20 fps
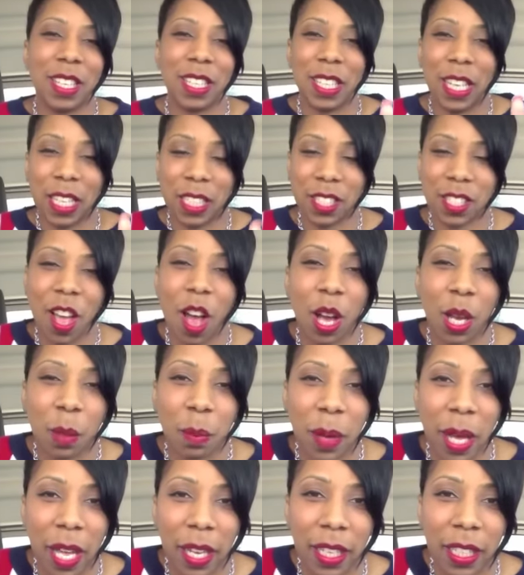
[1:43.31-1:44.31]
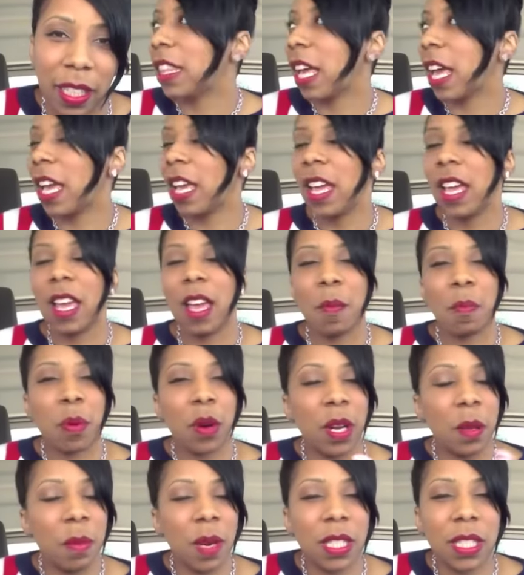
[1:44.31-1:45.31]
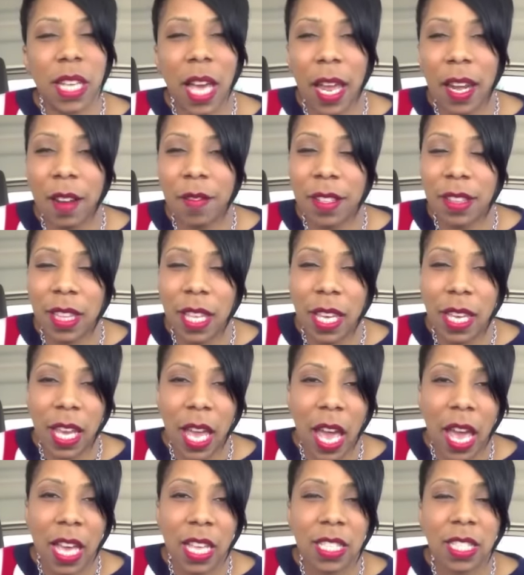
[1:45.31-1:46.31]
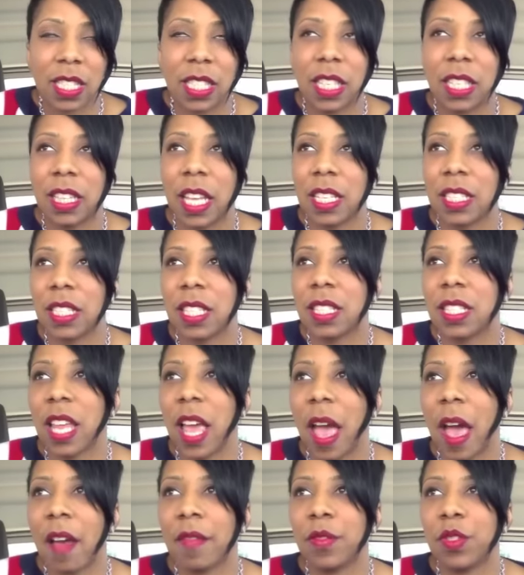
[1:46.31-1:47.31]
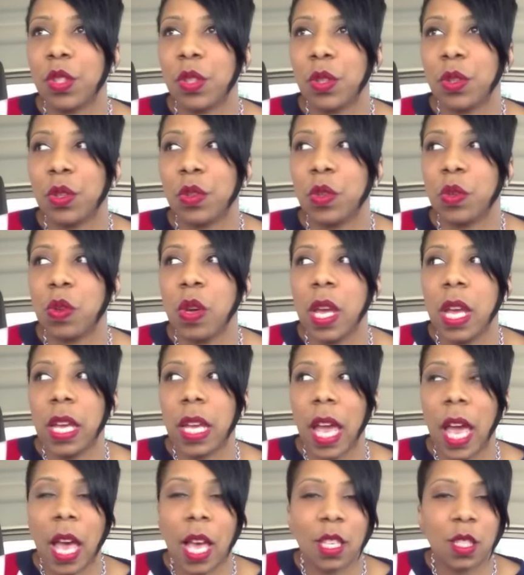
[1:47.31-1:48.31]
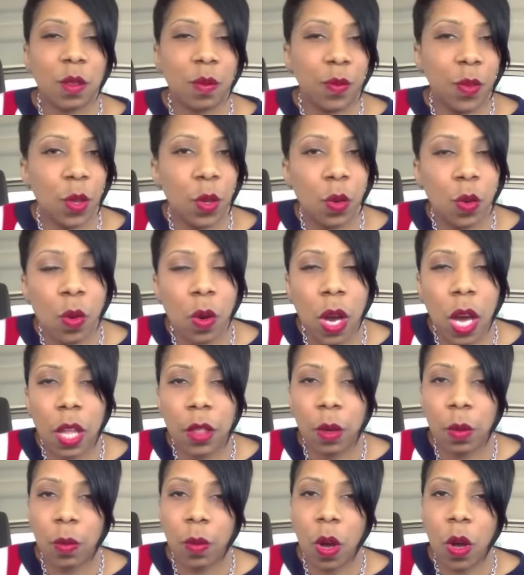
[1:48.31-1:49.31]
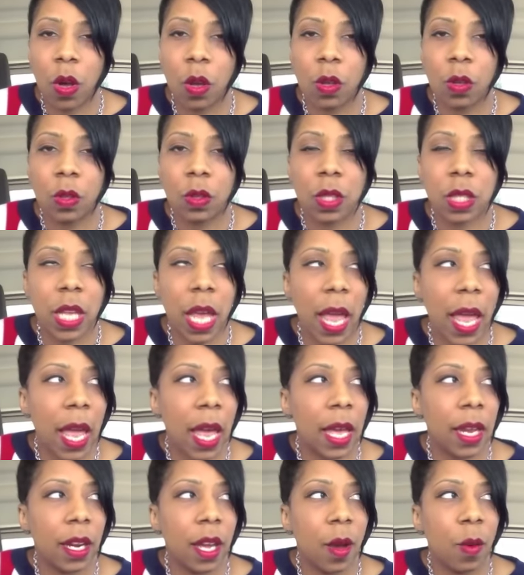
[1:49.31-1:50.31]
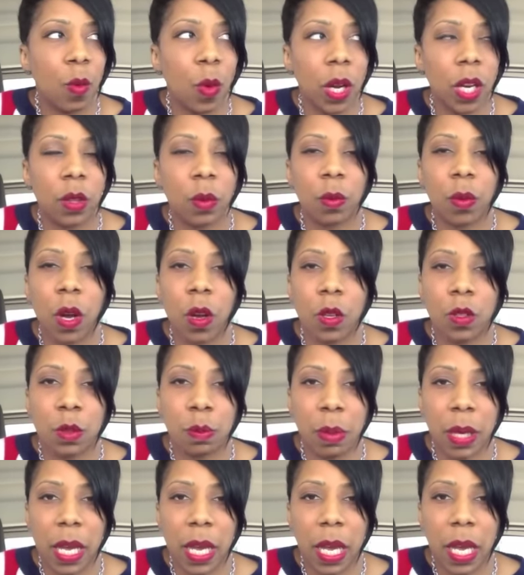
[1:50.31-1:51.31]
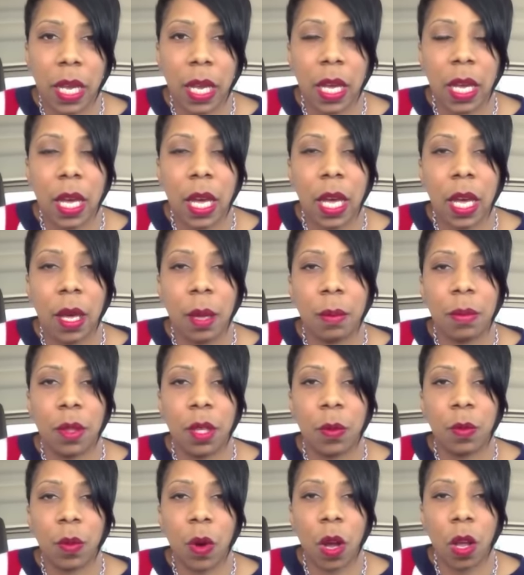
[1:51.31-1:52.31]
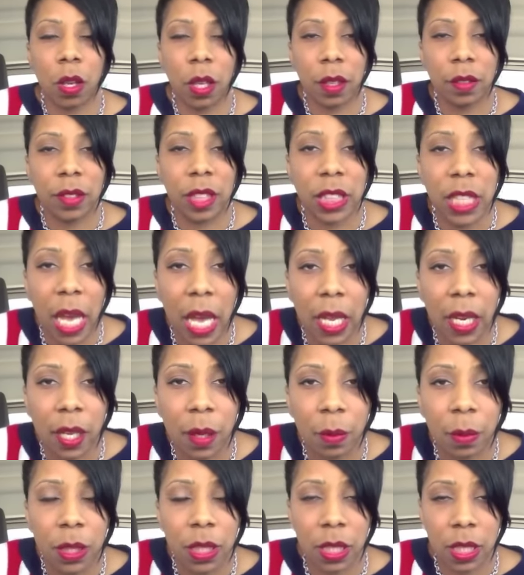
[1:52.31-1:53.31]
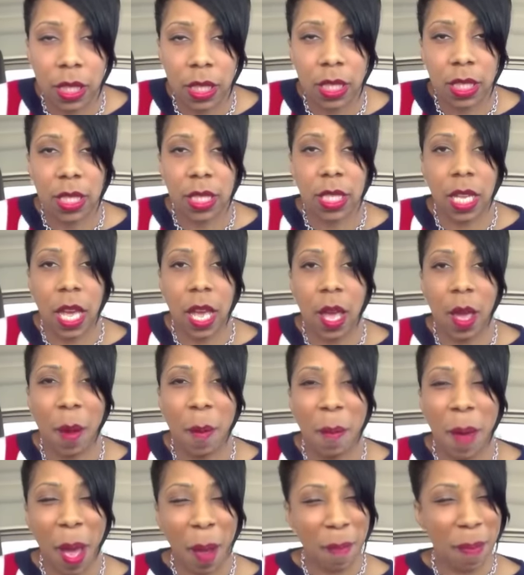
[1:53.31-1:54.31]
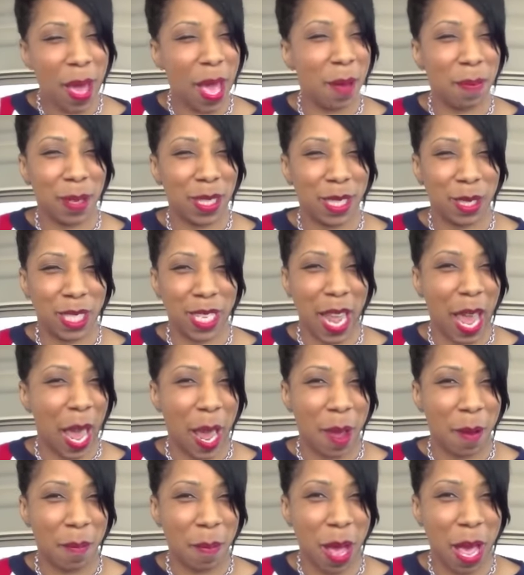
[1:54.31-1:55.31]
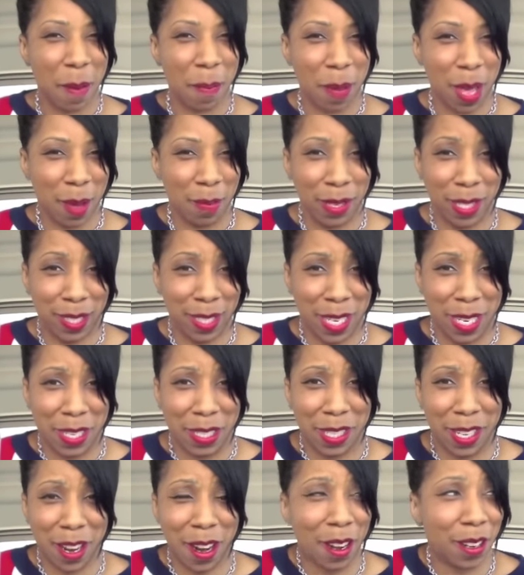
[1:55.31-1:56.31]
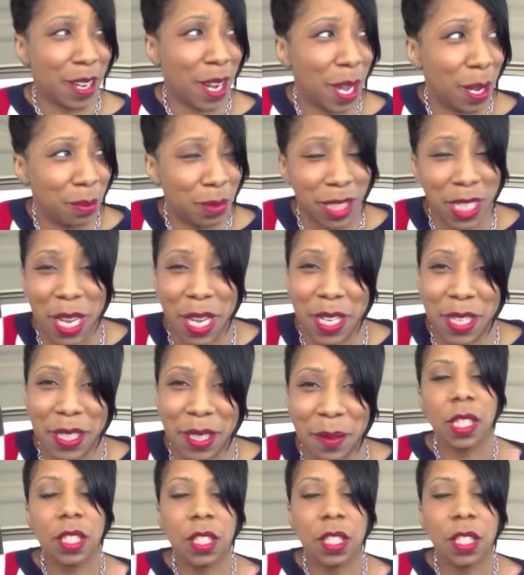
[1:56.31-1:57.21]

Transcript: Let's talk about it. They pretty much got everything casted. They just have to cast a few other roles. And one of the roles being the role of Jada, which is my baby's name. My baby Sita, her name Jada.